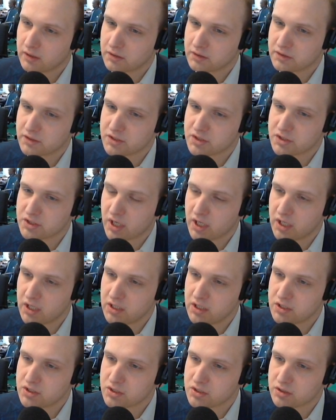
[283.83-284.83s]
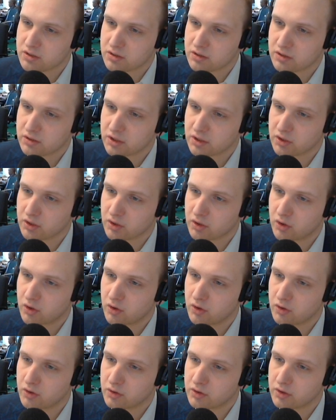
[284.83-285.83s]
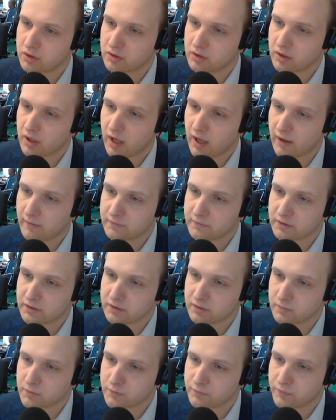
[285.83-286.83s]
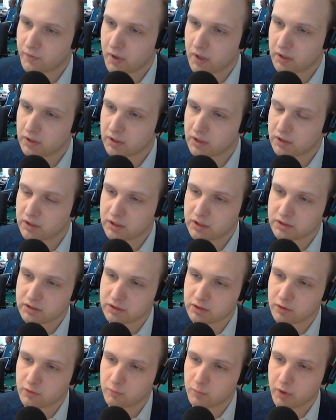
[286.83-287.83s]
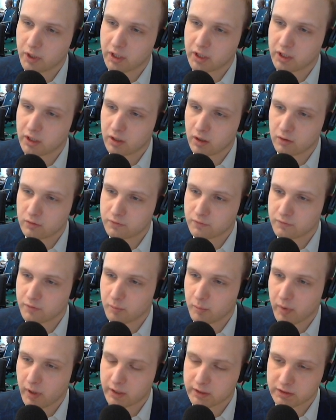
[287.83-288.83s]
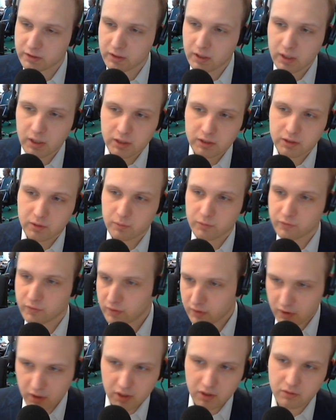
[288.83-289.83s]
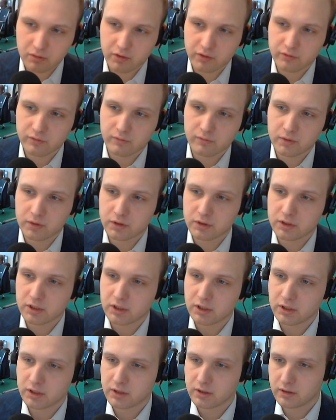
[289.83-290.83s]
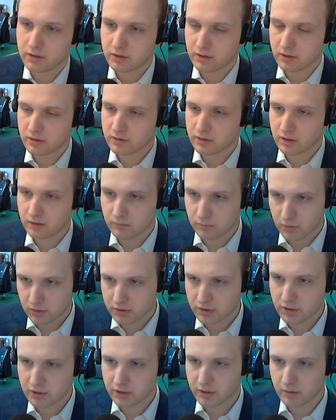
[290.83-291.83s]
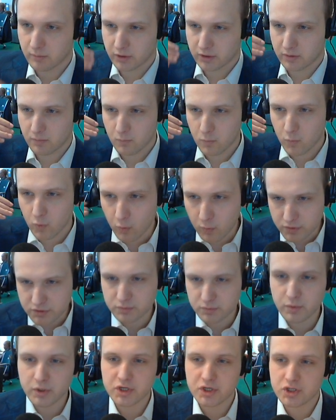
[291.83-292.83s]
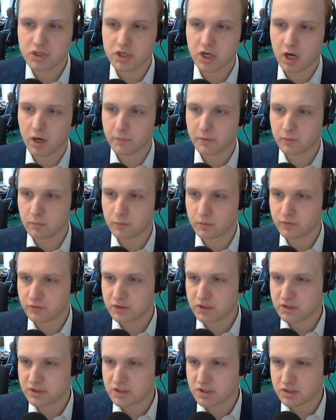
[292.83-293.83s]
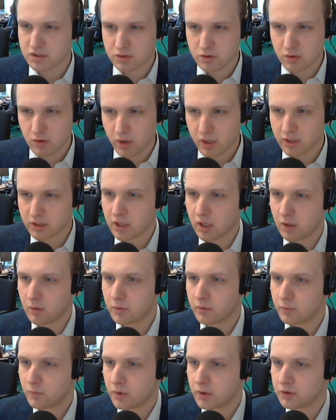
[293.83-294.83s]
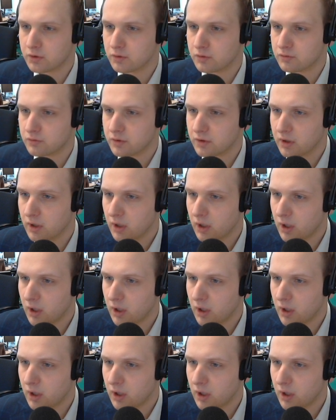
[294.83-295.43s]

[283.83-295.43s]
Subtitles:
the change that occurred after it was finally clear that it's breaking out of the pattern, there was an increase of volatility. Not volatility, but the move was very sharp. It was just going downwards, 1 2 3